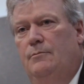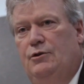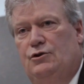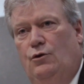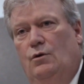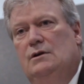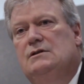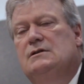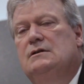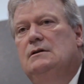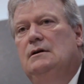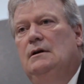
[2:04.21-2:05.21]
and Petronas.
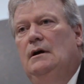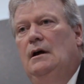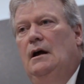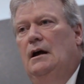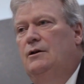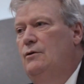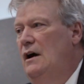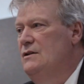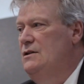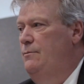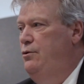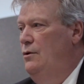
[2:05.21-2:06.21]
At
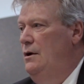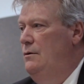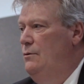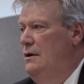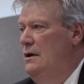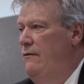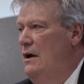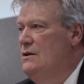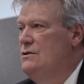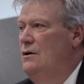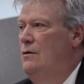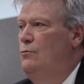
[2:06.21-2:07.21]
Grassy Point, we have
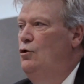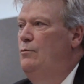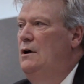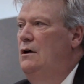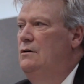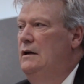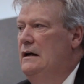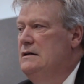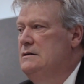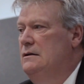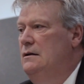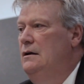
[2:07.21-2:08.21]
ExxonMobil,
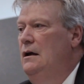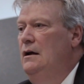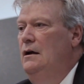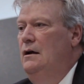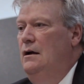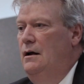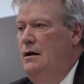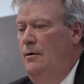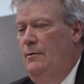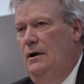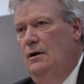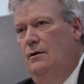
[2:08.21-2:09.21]
Nexen, a
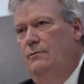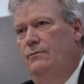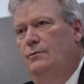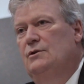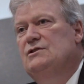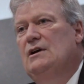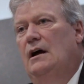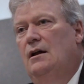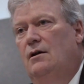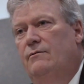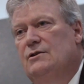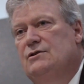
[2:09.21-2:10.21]
company out of Woodside
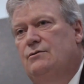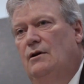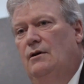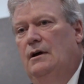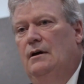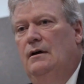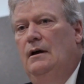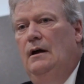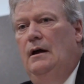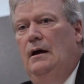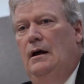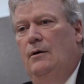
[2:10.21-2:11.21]
out of Australia,
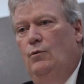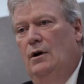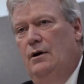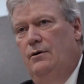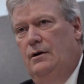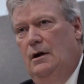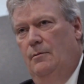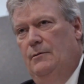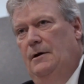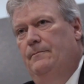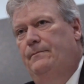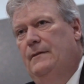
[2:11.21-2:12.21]
and one other
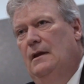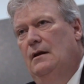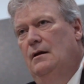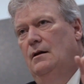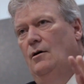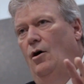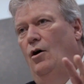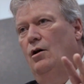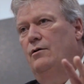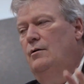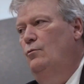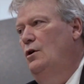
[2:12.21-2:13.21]
company. All
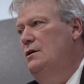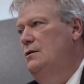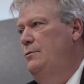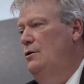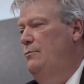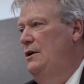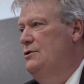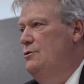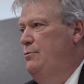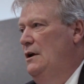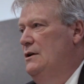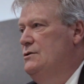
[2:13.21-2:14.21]
of them want to build major
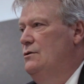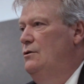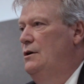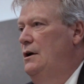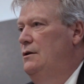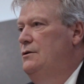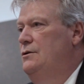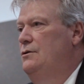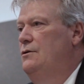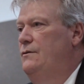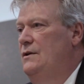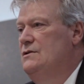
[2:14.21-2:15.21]
plants or are looking to do
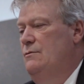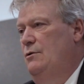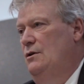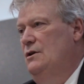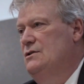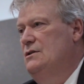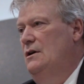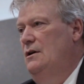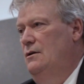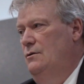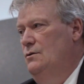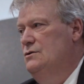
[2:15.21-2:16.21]
their feasibility
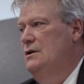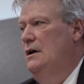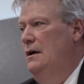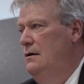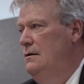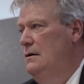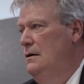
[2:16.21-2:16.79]
study on those today.